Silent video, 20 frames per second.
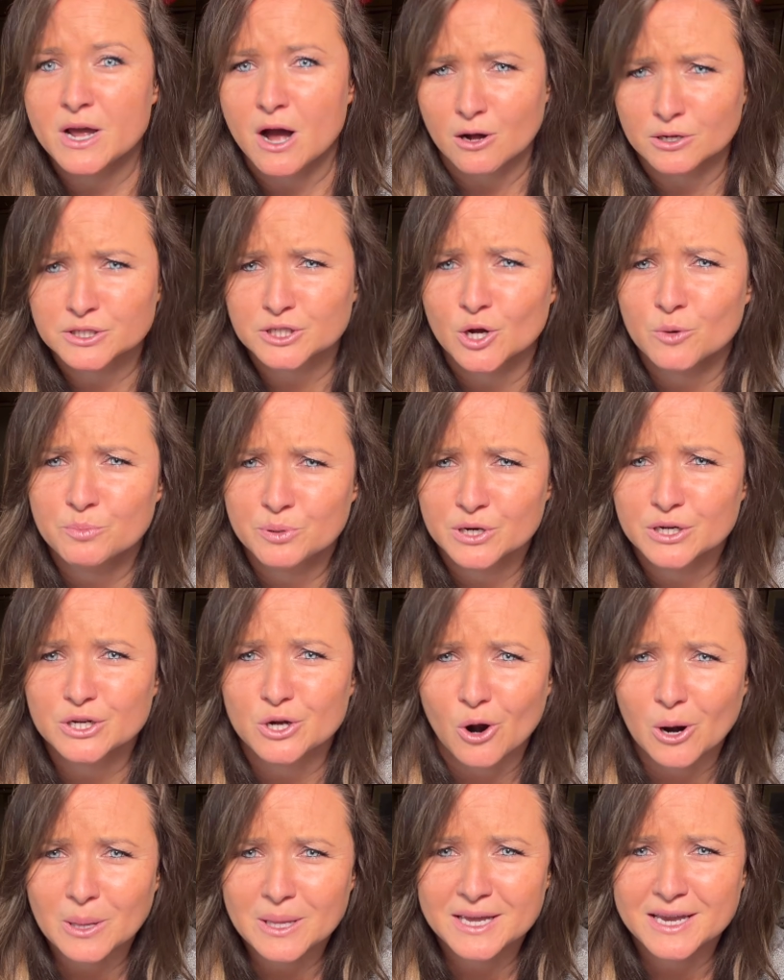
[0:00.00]
also put
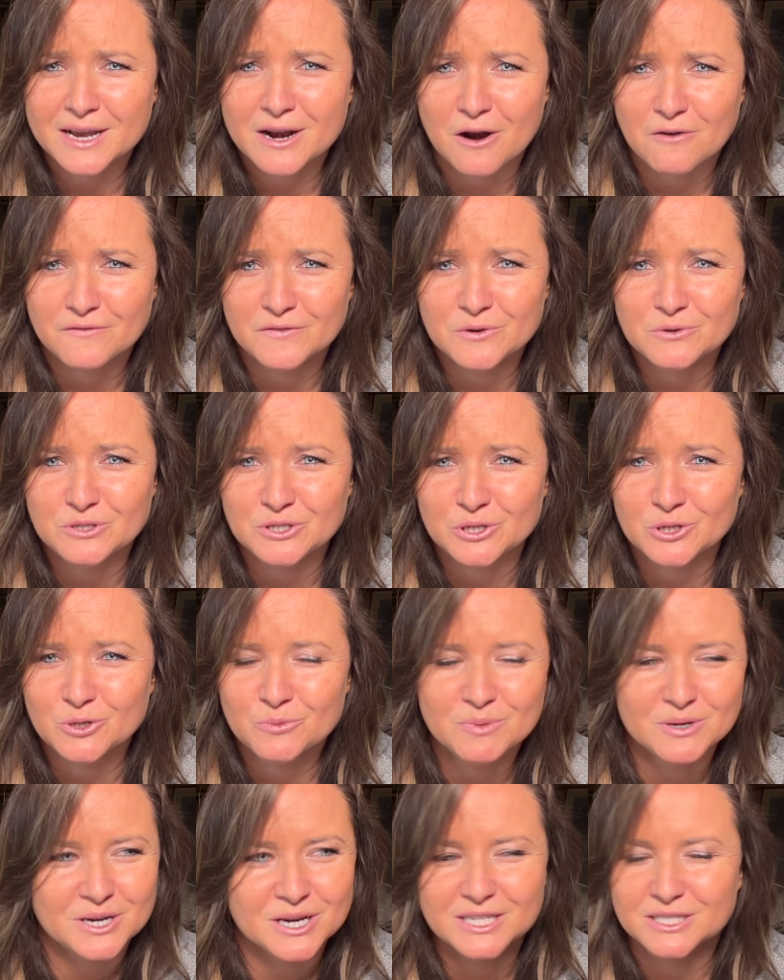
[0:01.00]
garlic in our food too
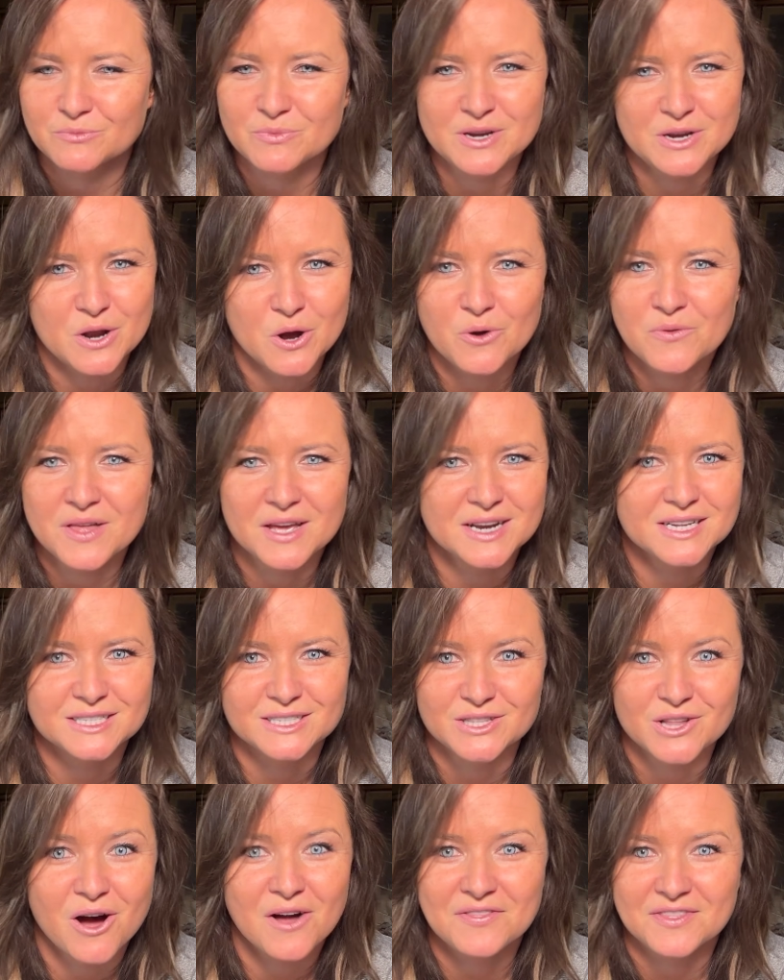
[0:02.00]
because we know that
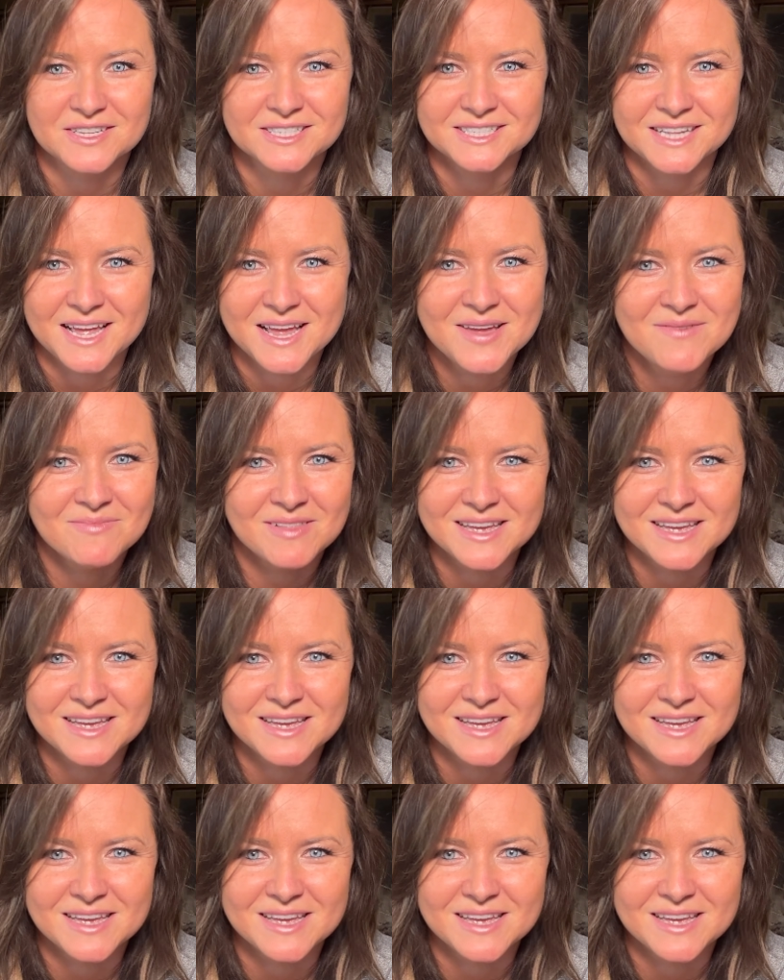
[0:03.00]
it's not the same.